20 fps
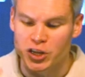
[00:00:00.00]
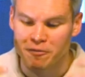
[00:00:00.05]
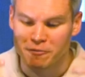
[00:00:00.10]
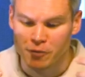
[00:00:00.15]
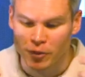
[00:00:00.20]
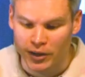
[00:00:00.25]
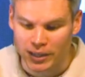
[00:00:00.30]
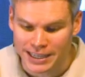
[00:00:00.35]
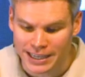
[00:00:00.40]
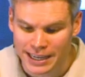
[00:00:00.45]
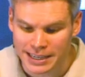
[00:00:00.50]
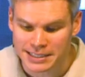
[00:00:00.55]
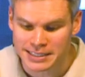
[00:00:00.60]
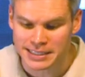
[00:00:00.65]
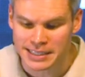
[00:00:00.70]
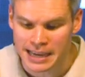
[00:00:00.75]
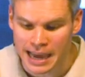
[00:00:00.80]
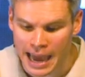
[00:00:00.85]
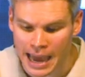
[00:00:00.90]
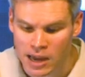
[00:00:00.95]
forgets
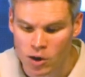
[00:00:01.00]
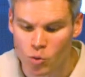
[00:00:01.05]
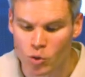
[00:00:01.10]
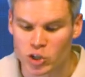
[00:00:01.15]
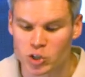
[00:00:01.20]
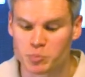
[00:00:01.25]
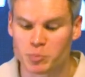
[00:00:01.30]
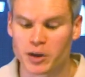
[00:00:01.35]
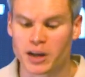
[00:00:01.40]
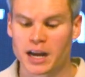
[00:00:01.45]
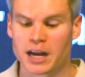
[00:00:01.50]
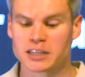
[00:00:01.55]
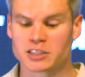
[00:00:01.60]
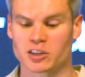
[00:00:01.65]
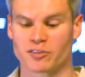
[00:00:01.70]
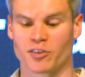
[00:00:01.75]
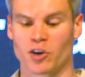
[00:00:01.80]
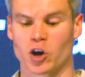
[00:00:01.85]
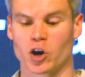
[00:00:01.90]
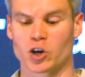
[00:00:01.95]
the anguish because
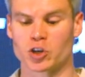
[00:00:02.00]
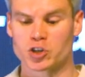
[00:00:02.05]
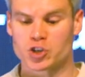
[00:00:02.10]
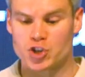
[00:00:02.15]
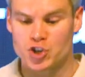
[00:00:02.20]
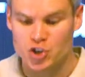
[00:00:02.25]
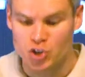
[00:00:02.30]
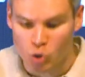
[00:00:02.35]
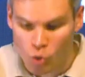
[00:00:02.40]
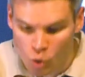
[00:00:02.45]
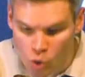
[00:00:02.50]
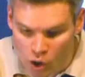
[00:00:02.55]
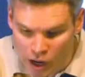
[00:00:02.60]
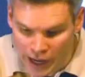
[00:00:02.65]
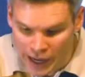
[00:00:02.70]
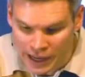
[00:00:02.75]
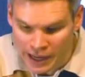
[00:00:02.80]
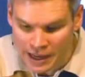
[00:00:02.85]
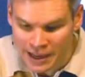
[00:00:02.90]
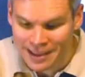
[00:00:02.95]
of her
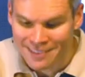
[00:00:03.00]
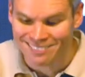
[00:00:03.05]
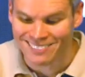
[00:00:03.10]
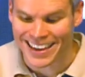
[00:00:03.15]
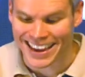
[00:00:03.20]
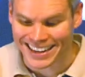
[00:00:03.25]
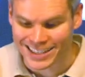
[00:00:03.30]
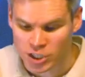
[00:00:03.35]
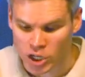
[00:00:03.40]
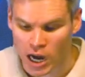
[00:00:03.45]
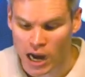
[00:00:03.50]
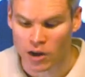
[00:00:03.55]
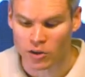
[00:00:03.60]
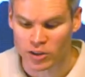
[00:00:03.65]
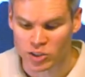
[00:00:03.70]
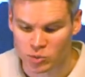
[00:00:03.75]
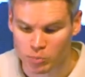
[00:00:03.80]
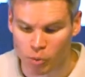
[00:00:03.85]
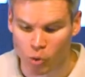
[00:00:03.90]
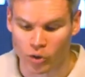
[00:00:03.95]
joy that a child
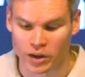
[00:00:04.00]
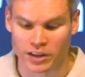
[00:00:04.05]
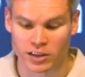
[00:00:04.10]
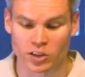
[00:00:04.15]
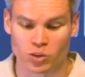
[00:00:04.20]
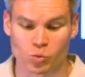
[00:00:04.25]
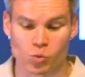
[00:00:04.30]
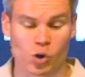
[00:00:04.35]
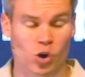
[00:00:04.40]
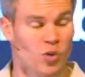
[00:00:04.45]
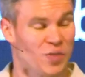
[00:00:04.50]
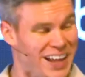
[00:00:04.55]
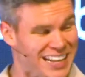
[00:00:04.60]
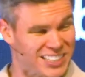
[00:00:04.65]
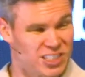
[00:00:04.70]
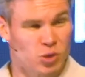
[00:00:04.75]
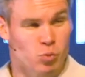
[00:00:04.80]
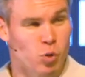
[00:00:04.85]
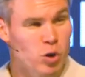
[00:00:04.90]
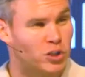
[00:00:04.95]
is born into the world.
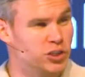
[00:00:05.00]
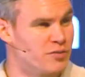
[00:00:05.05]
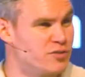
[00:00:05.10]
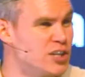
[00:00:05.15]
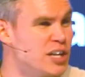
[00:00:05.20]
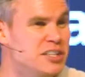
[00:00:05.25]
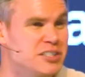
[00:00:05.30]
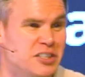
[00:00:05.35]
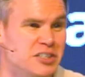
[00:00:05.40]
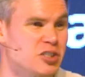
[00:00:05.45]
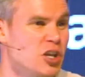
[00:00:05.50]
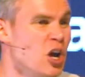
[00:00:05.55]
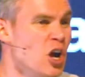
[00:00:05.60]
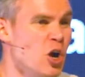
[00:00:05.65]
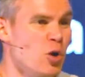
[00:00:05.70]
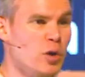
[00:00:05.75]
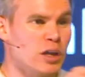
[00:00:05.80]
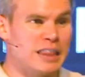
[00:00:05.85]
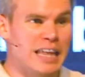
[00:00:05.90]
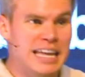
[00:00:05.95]
That's the words of Jesus
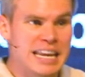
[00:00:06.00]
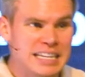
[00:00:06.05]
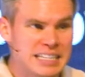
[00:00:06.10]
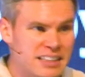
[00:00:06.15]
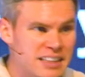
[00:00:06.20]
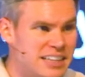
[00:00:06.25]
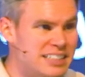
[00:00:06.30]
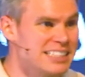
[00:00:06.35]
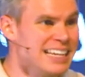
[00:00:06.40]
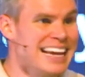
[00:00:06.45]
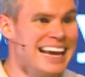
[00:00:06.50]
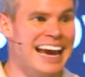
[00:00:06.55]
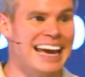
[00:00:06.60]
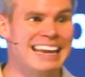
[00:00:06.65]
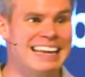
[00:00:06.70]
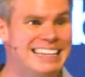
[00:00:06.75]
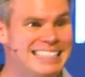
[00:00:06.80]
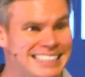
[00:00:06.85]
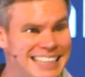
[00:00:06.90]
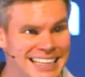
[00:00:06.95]
relating to this. And
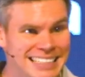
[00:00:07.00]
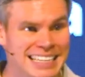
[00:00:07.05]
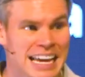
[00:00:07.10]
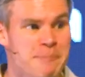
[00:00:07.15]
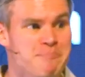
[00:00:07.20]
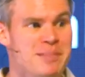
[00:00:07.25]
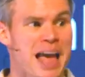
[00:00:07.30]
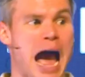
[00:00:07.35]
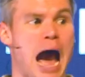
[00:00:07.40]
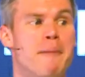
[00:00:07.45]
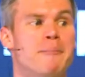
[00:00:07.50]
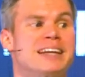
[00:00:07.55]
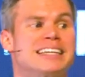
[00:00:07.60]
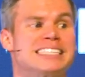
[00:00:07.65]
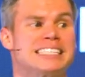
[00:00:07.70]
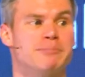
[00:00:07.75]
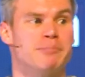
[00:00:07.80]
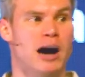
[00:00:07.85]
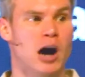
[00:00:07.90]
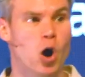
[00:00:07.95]
he says, I'm going to
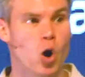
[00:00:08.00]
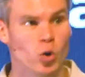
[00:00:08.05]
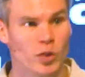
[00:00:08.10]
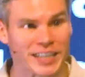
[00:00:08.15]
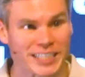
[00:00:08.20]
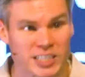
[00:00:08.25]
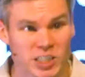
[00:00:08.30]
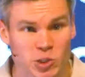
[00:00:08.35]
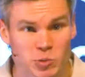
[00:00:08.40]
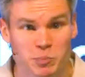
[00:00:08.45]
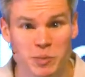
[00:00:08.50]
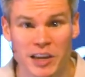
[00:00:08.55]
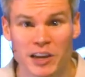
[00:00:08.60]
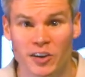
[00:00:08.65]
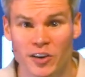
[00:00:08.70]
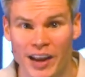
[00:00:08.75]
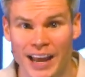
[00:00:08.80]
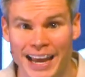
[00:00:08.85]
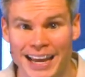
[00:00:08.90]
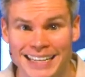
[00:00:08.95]
send my Holy
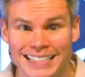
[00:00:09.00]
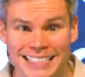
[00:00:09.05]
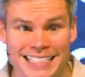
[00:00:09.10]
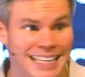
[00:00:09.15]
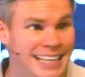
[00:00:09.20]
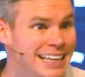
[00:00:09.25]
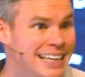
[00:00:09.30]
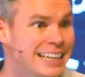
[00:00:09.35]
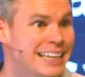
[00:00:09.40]
Spirit